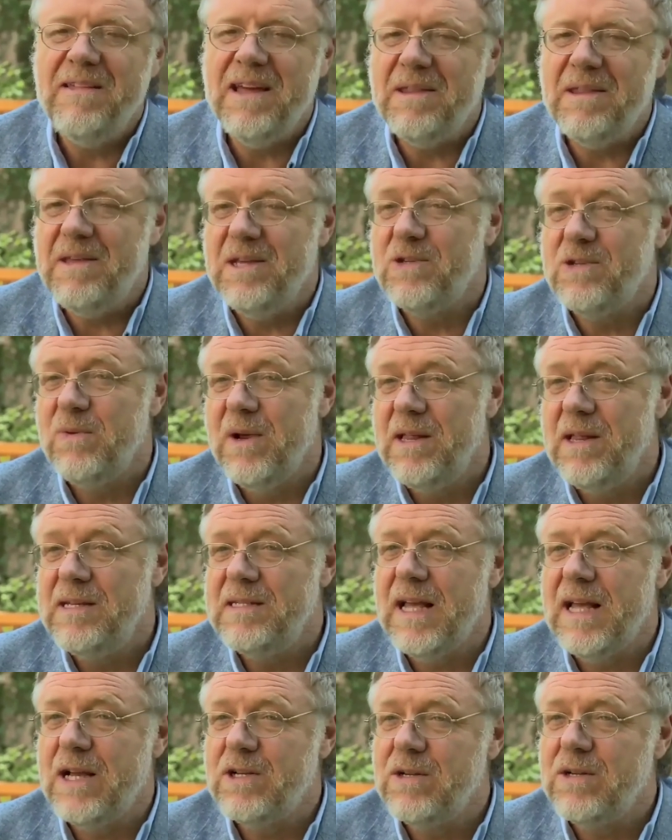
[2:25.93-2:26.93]
that the
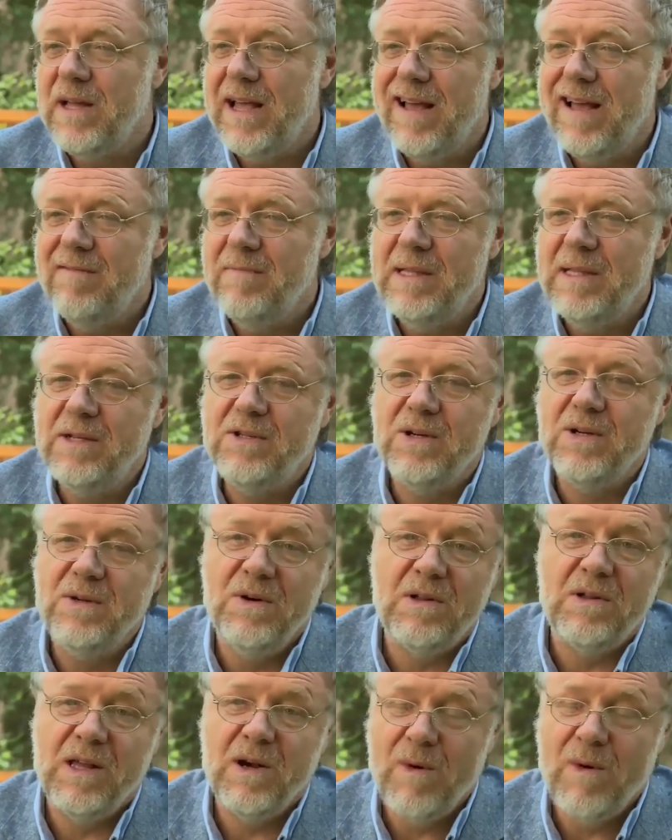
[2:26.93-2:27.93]
Israelis actually have
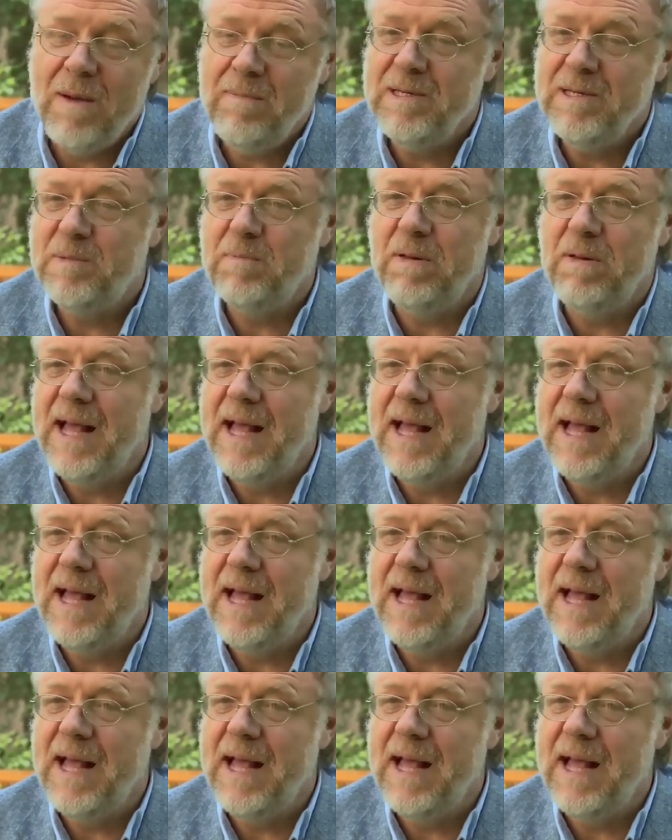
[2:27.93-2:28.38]
miniature nuclear weapons